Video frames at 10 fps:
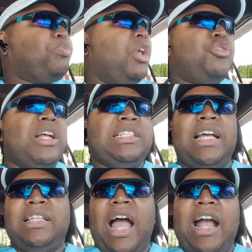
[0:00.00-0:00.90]
So
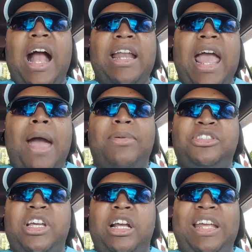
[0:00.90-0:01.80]
I got in the habit of
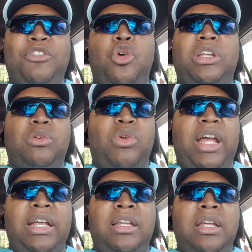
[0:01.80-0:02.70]
checking, even though it didn't rain.